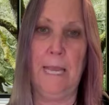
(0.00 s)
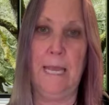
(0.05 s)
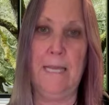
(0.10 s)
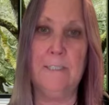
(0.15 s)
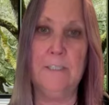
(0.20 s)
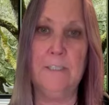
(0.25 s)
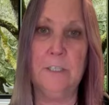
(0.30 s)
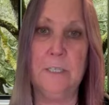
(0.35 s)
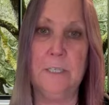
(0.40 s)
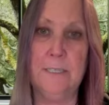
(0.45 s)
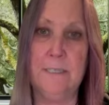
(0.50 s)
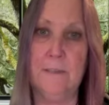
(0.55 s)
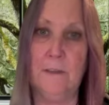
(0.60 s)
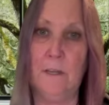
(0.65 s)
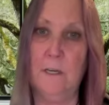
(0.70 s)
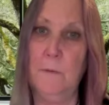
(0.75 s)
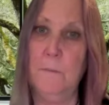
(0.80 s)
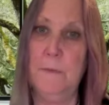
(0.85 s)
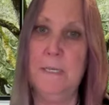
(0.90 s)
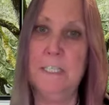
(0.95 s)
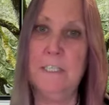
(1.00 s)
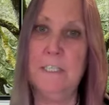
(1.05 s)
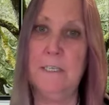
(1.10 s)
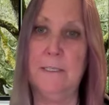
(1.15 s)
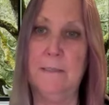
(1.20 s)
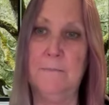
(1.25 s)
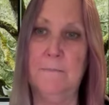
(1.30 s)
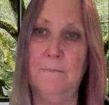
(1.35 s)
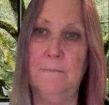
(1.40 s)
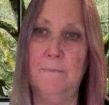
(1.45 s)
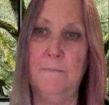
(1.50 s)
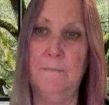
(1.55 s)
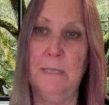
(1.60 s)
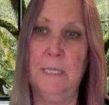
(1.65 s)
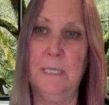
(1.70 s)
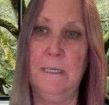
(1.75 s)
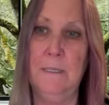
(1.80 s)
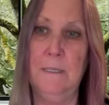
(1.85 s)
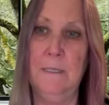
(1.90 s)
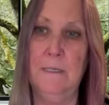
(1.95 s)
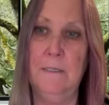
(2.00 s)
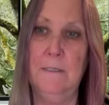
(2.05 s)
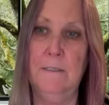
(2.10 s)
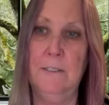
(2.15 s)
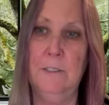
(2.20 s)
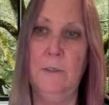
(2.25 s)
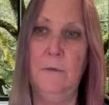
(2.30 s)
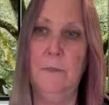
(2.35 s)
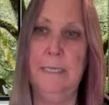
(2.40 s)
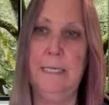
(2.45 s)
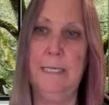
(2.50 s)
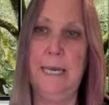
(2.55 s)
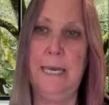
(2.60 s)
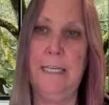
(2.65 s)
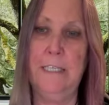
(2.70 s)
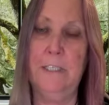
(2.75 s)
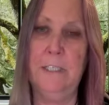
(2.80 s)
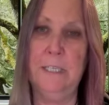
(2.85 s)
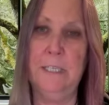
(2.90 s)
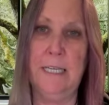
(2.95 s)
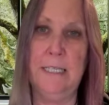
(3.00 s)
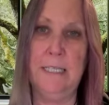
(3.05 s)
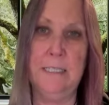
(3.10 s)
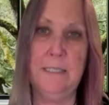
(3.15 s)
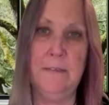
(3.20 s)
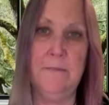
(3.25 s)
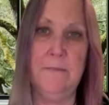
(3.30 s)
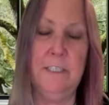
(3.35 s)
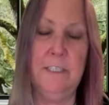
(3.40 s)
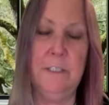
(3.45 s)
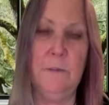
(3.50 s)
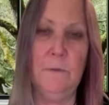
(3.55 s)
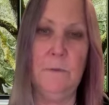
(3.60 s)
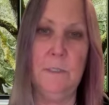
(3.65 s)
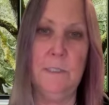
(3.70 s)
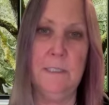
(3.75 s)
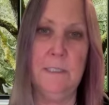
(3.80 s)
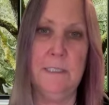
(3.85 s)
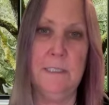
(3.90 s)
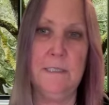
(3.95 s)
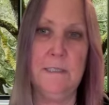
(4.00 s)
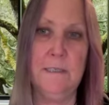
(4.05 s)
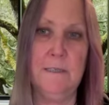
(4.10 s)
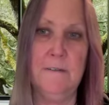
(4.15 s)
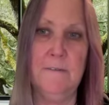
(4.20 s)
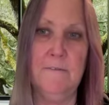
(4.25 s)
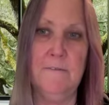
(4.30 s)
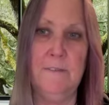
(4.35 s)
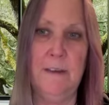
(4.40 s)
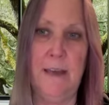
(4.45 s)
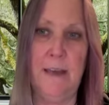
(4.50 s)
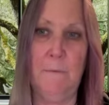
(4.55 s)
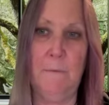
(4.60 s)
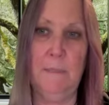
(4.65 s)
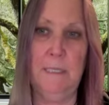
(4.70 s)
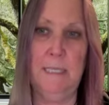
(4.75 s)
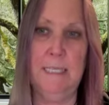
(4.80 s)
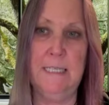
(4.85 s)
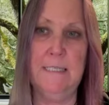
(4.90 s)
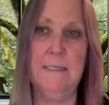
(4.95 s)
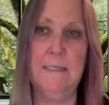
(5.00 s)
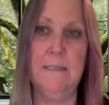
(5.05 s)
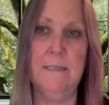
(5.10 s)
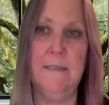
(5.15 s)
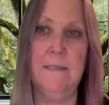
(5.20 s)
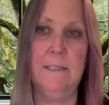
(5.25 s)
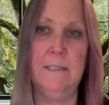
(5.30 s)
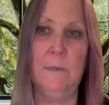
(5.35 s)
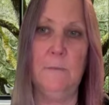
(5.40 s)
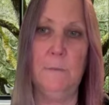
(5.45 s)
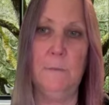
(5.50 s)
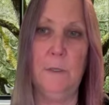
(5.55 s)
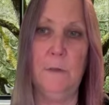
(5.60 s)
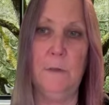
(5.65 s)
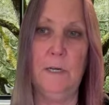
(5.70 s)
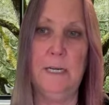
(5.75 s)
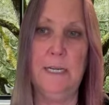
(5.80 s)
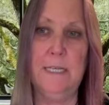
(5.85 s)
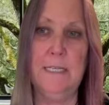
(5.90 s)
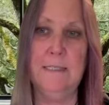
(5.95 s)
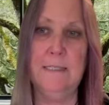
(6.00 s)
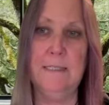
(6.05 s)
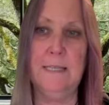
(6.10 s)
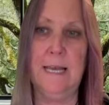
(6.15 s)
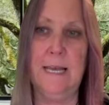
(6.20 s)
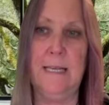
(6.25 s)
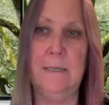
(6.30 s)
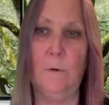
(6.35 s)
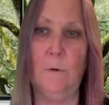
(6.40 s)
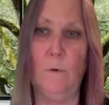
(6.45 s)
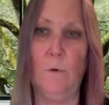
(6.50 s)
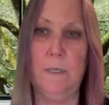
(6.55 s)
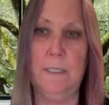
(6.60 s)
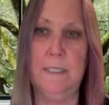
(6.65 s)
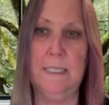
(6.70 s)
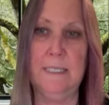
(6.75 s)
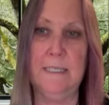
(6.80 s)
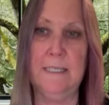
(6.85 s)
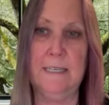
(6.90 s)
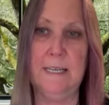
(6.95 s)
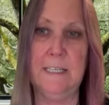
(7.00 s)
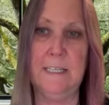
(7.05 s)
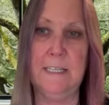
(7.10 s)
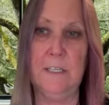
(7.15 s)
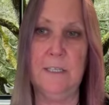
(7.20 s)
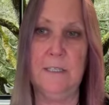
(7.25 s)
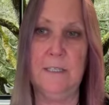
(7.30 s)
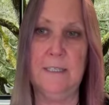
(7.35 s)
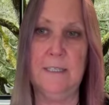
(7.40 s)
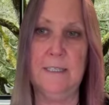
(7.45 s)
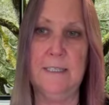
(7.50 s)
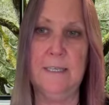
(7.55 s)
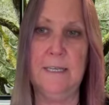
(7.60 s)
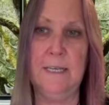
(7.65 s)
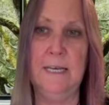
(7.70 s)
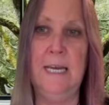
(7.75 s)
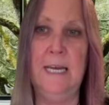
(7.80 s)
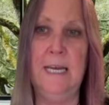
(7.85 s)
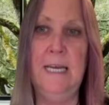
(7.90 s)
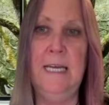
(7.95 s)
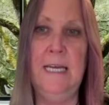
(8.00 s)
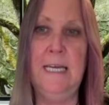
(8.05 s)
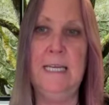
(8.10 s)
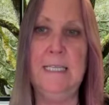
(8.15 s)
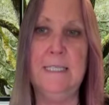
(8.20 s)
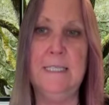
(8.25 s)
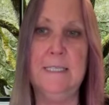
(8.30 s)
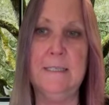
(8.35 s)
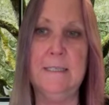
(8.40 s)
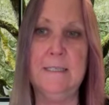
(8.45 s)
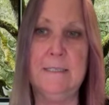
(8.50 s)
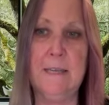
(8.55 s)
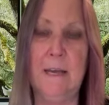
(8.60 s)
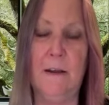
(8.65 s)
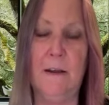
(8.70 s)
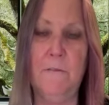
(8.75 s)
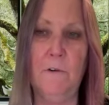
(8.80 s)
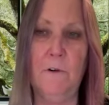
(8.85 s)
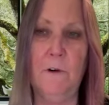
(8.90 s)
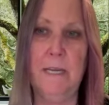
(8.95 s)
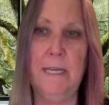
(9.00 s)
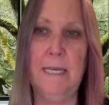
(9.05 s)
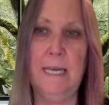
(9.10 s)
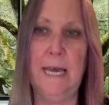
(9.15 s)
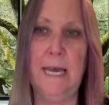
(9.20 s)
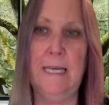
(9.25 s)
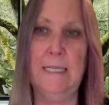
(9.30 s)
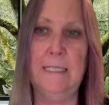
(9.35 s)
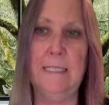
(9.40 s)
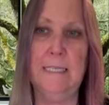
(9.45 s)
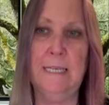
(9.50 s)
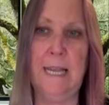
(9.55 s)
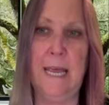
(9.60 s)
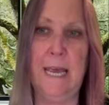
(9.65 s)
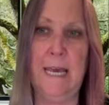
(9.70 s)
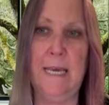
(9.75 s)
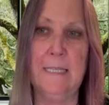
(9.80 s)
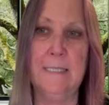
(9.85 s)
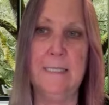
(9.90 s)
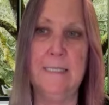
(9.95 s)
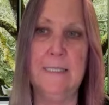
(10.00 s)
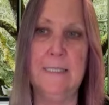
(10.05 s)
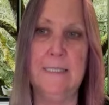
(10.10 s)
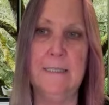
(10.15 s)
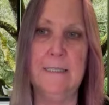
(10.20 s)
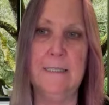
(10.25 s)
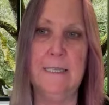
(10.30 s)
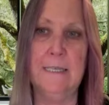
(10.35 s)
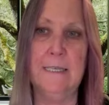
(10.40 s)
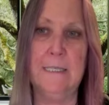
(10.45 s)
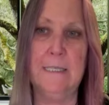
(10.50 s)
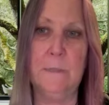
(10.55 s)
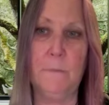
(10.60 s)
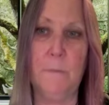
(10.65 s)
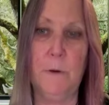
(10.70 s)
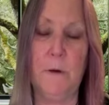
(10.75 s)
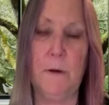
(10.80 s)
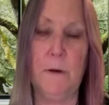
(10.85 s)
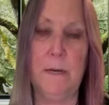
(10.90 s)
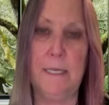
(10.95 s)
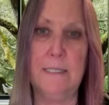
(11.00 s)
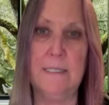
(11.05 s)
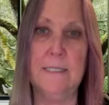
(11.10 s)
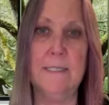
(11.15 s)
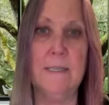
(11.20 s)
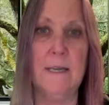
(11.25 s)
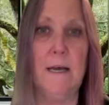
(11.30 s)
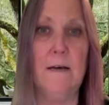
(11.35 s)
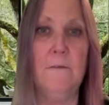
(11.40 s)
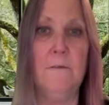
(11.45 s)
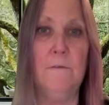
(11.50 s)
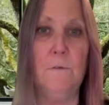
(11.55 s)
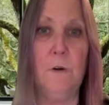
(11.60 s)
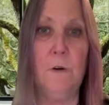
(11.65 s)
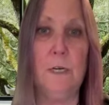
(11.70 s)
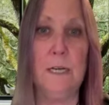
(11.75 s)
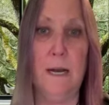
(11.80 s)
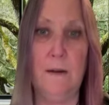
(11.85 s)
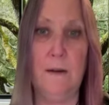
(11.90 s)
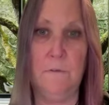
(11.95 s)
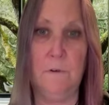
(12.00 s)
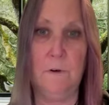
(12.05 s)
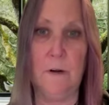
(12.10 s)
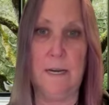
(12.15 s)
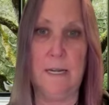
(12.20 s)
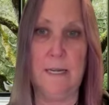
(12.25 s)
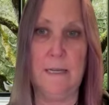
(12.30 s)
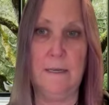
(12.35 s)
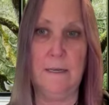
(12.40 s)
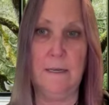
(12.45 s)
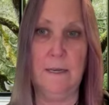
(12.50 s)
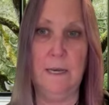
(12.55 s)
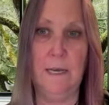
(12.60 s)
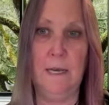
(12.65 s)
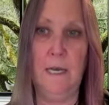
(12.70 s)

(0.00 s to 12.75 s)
And she is on a mission to engage individuals, families, communities, and organizations in discovering and enhancing the experience of recovery,